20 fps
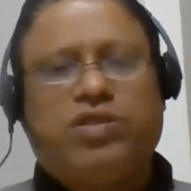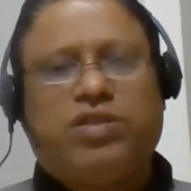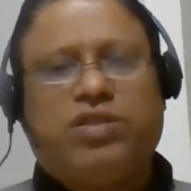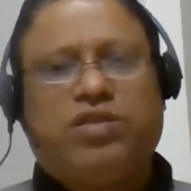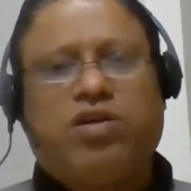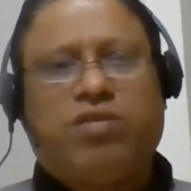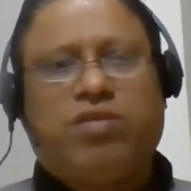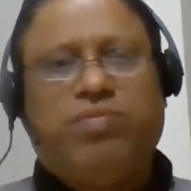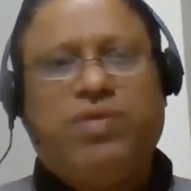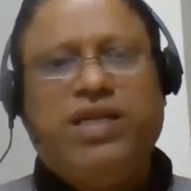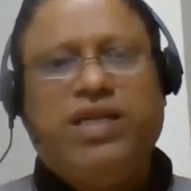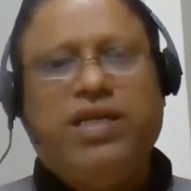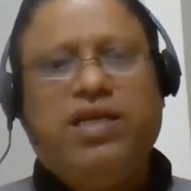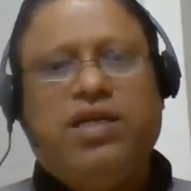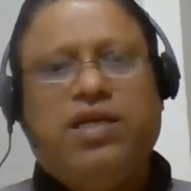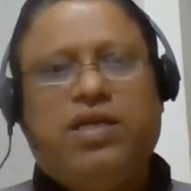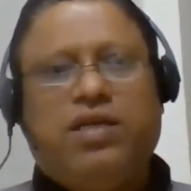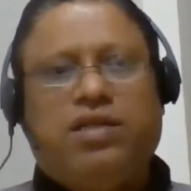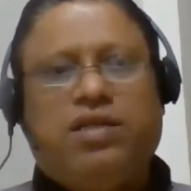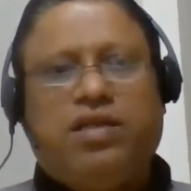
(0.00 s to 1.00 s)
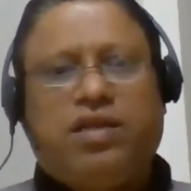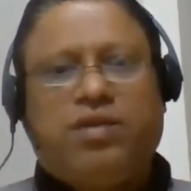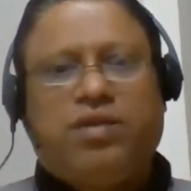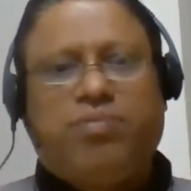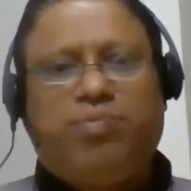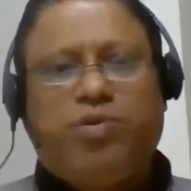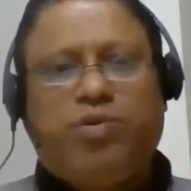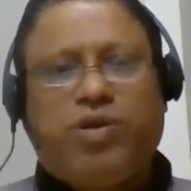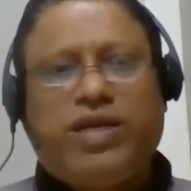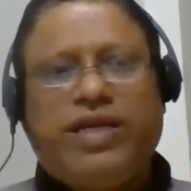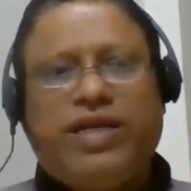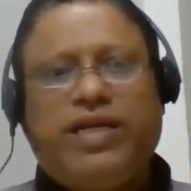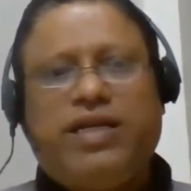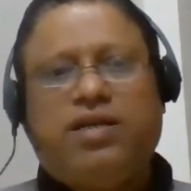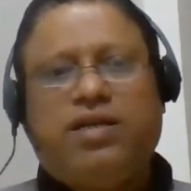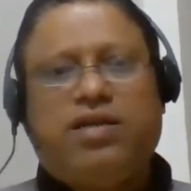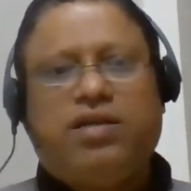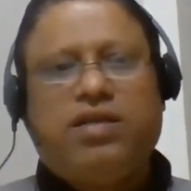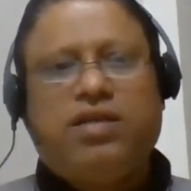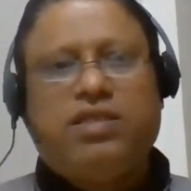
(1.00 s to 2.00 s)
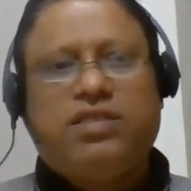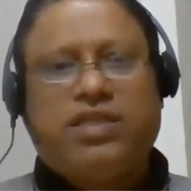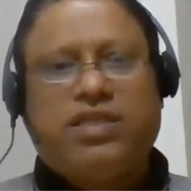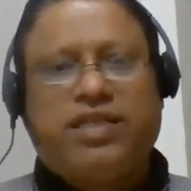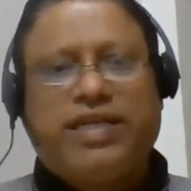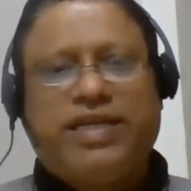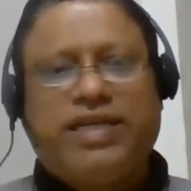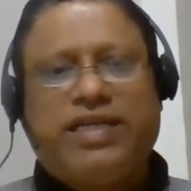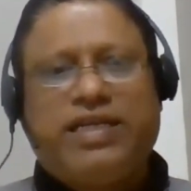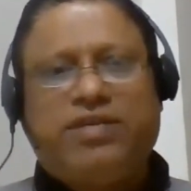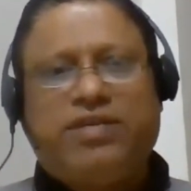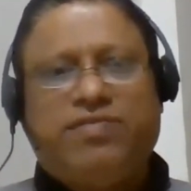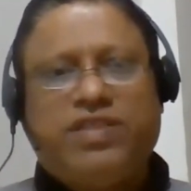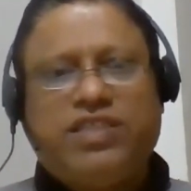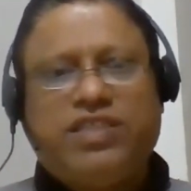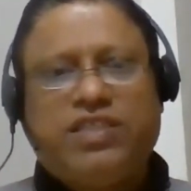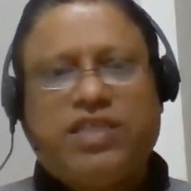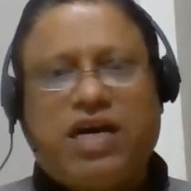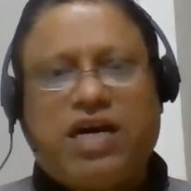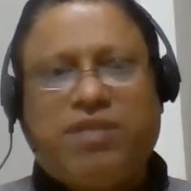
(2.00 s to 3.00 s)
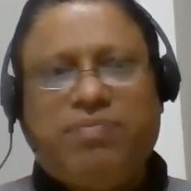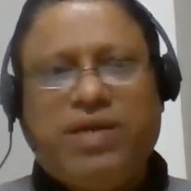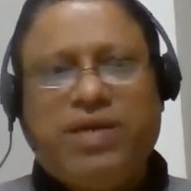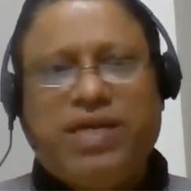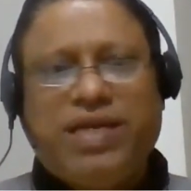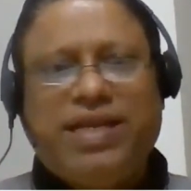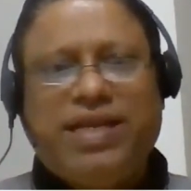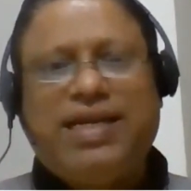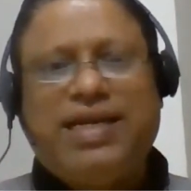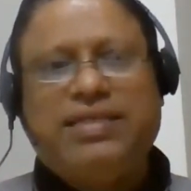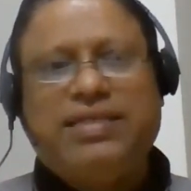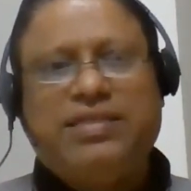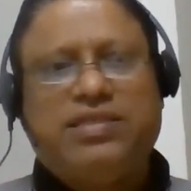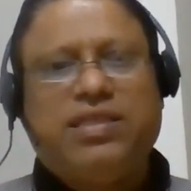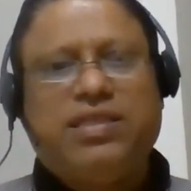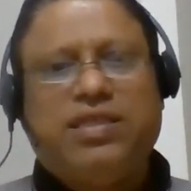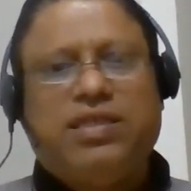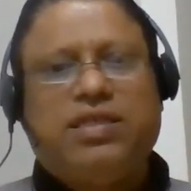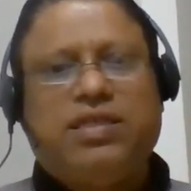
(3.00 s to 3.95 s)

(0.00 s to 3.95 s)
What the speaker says: Normally, the repo rate is the rate at which RBI lends.